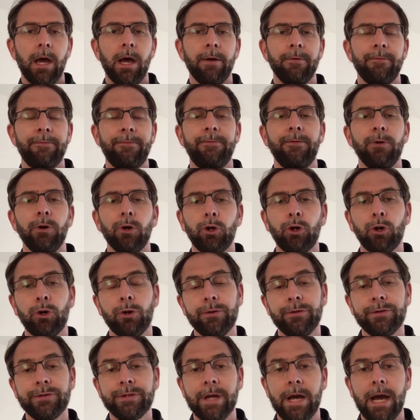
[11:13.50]
foot
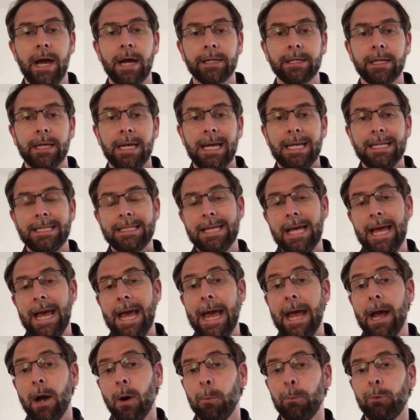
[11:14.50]
contact to
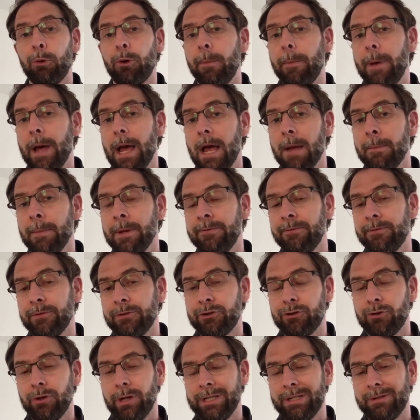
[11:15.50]
help prepare me for
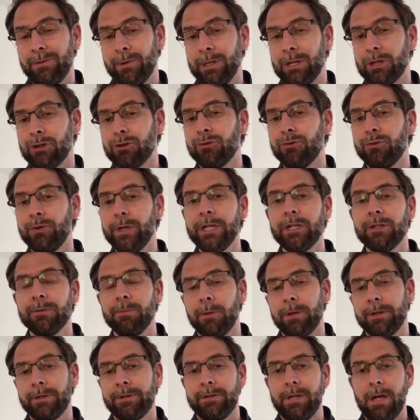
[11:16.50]
trying to increase
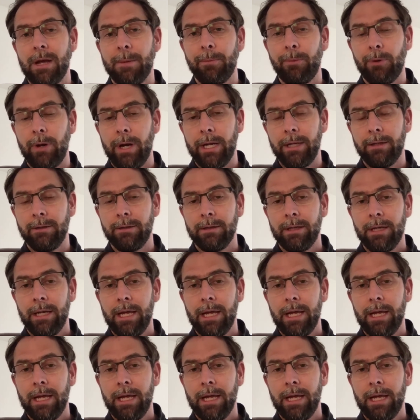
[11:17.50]
my step rate